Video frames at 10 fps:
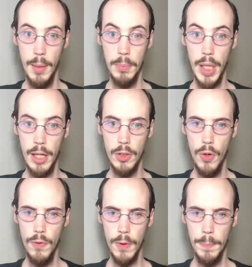Black
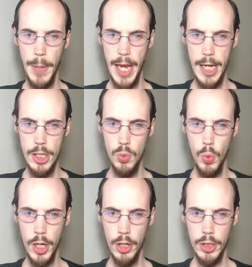Clover, page
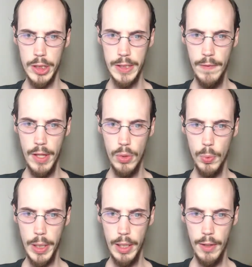
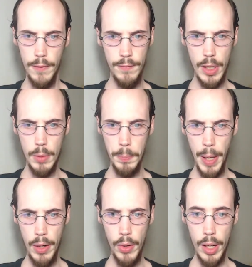173, Final
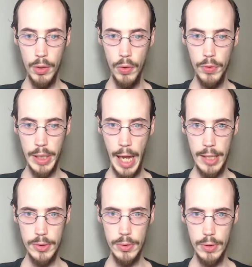Battle at Clover
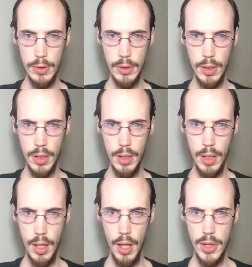Castle.
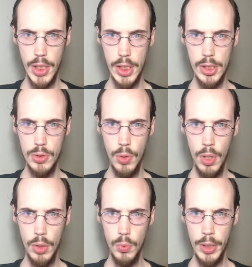The
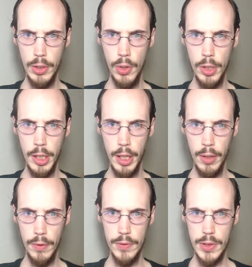strong reincarnated
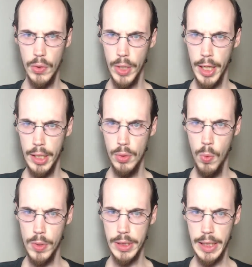elves are headed
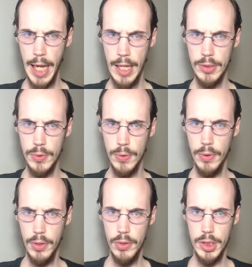towards the castle,
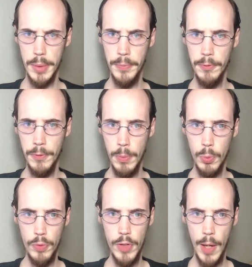and they're jumping from
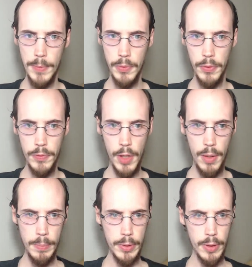rooftop to rooftop.